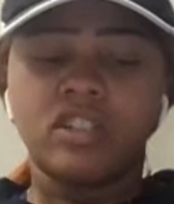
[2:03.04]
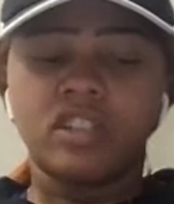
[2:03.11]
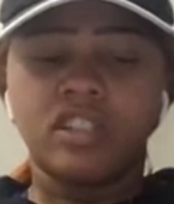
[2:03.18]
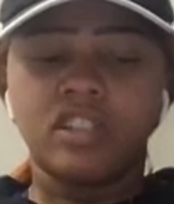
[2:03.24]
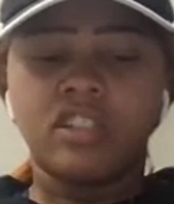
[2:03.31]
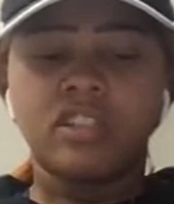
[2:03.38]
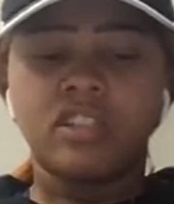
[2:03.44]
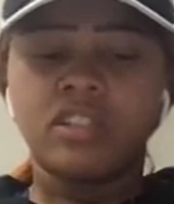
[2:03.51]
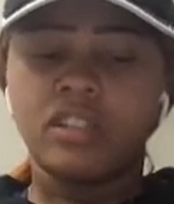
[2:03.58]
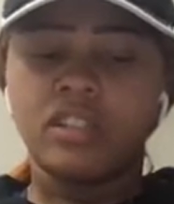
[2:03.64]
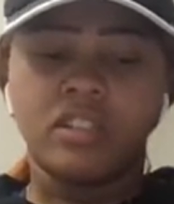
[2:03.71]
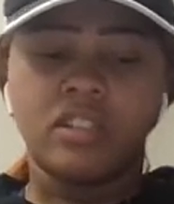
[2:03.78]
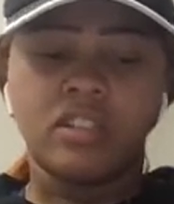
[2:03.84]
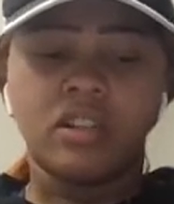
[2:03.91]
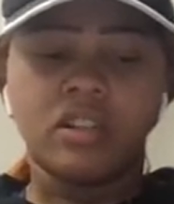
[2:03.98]
education
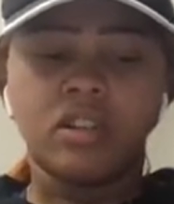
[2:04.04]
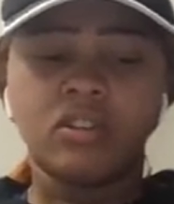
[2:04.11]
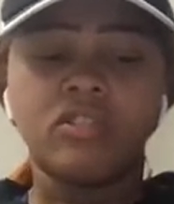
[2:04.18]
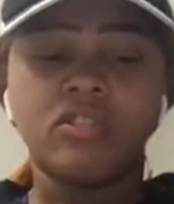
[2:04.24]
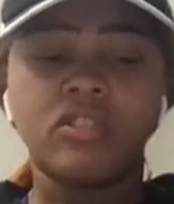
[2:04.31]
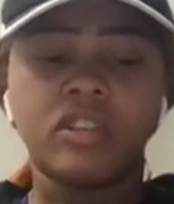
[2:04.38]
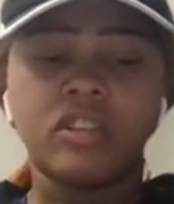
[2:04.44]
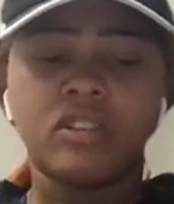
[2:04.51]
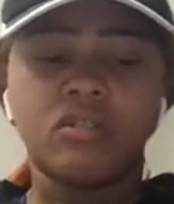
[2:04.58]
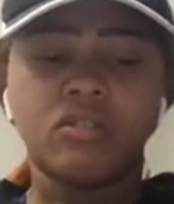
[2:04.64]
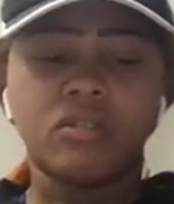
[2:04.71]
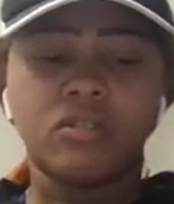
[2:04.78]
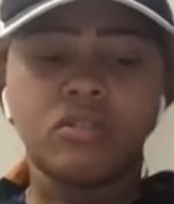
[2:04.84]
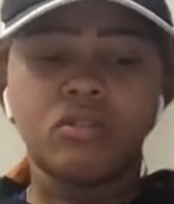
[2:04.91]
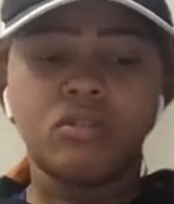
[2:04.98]
and learn things
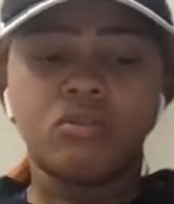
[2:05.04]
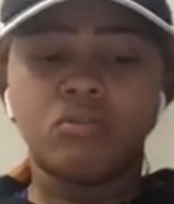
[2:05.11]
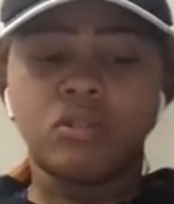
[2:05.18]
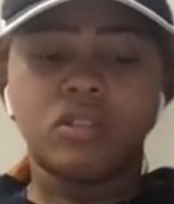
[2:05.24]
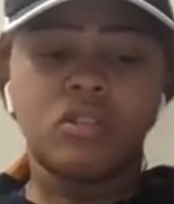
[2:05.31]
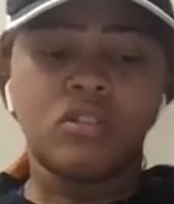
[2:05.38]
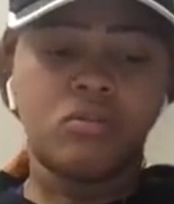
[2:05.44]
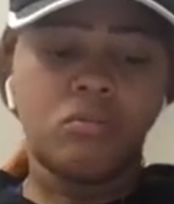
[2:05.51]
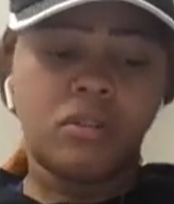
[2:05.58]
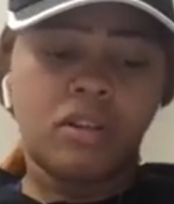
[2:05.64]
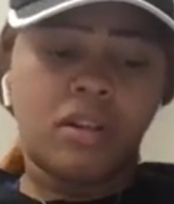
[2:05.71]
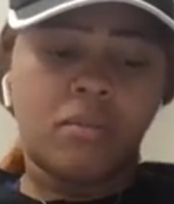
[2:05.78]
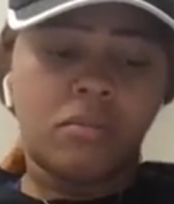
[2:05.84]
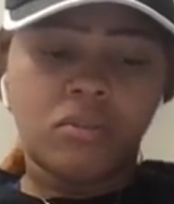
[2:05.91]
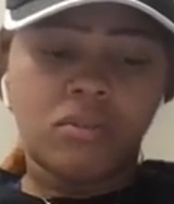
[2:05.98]
on your own, but still be
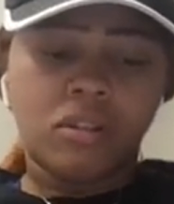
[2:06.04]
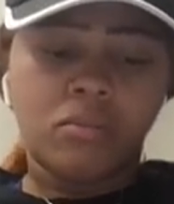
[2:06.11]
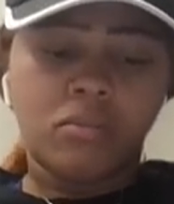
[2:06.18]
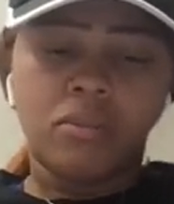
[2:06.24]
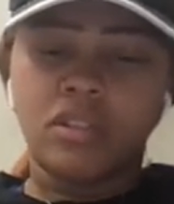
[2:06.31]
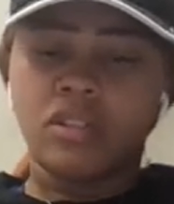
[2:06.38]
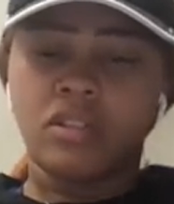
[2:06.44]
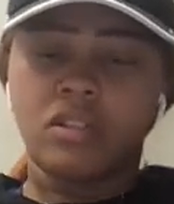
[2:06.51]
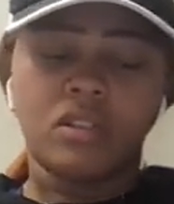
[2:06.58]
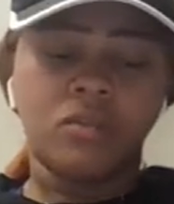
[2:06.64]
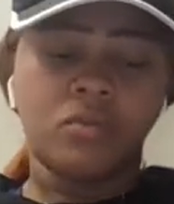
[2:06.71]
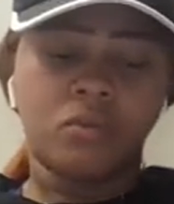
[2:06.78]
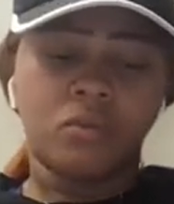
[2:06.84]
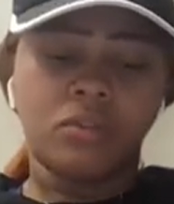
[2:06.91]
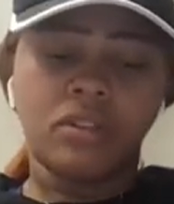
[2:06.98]
able to be
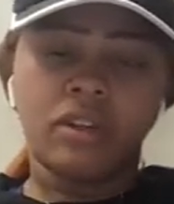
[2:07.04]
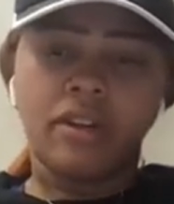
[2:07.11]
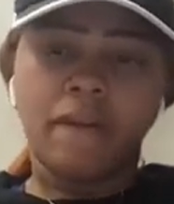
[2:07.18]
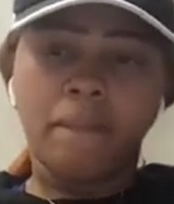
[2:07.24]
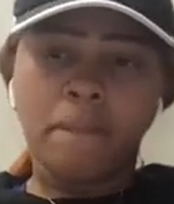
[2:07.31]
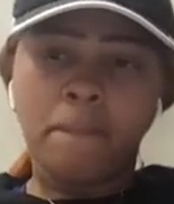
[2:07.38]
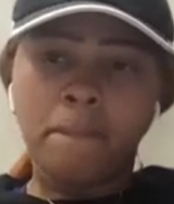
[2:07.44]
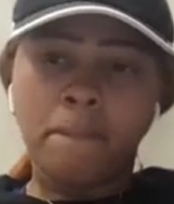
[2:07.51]
successful doing that.